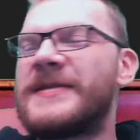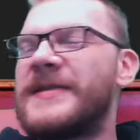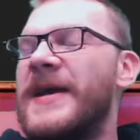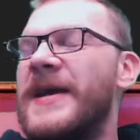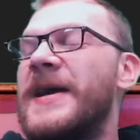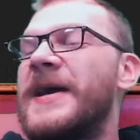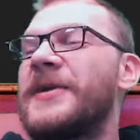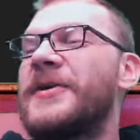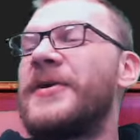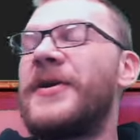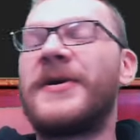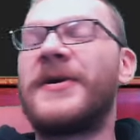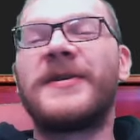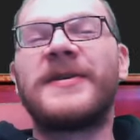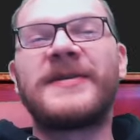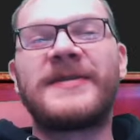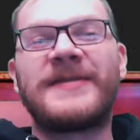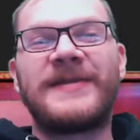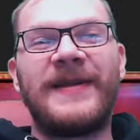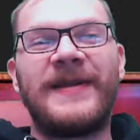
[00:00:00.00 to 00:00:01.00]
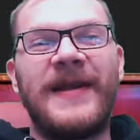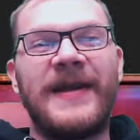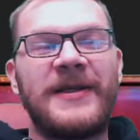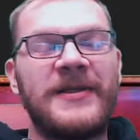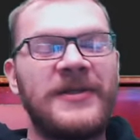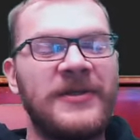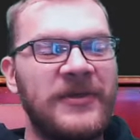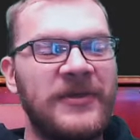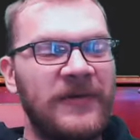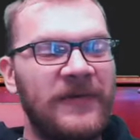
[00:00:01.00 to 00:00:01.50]
they are going to select
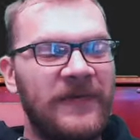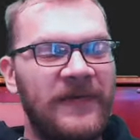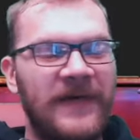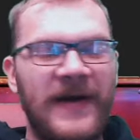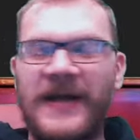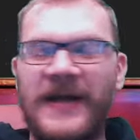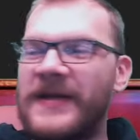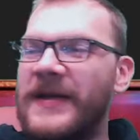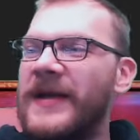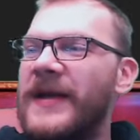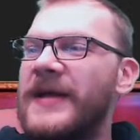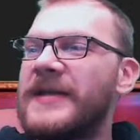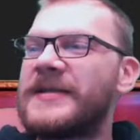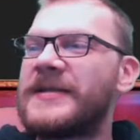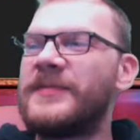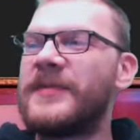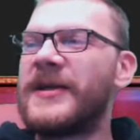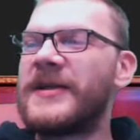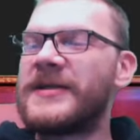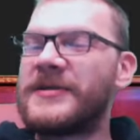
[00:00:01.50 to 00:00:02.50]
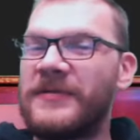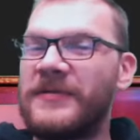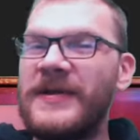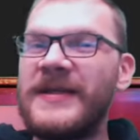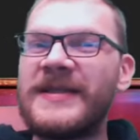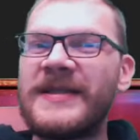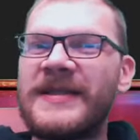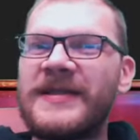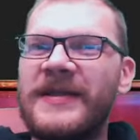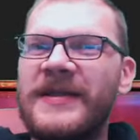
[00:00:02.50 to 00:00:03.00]
to fight against, because
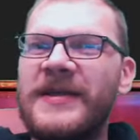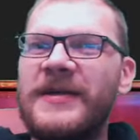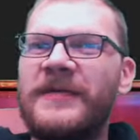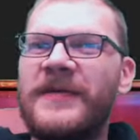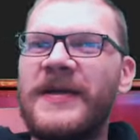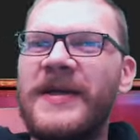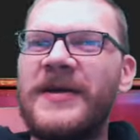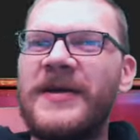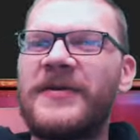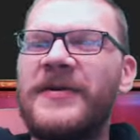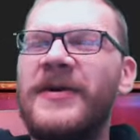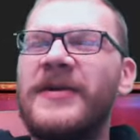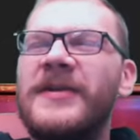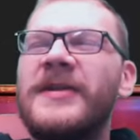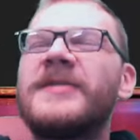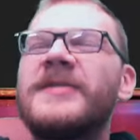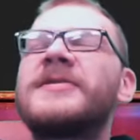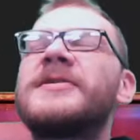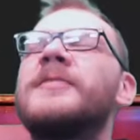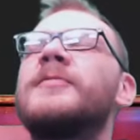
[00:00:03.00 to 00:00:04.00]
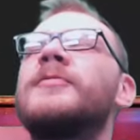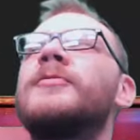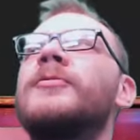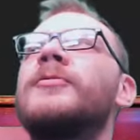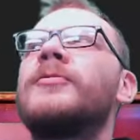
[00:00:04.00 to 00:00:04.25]
recently we have gotten some